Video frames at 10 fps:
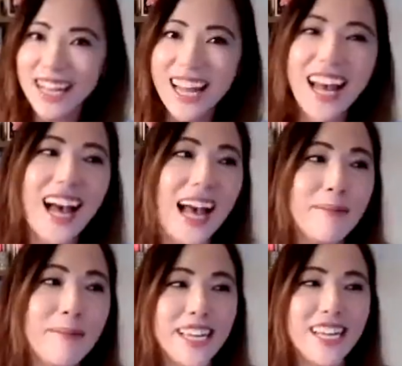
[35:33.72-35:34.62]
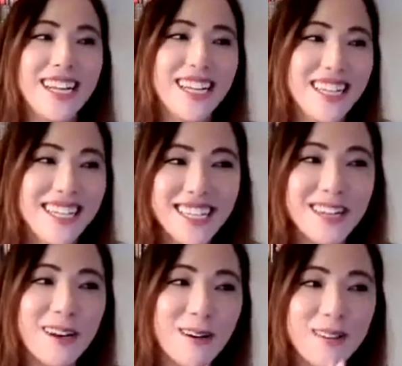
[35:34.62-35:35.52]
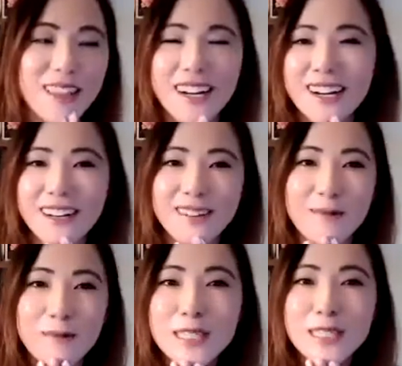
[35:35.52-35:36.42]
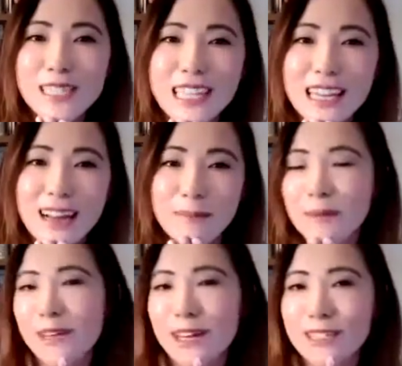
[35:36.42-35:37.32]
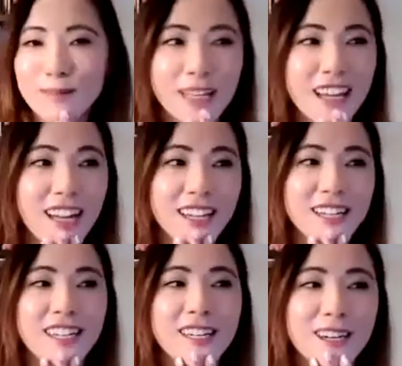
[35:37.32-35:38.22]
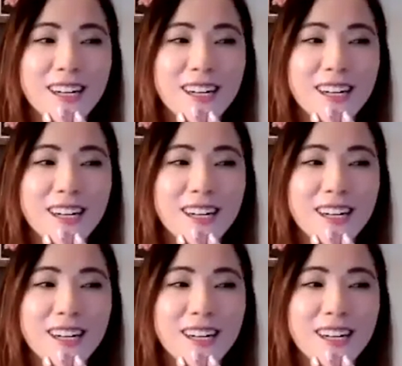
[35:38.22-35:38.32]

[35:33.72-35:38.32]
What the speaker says: I mean, we'll see. Maybe ask me again in a year.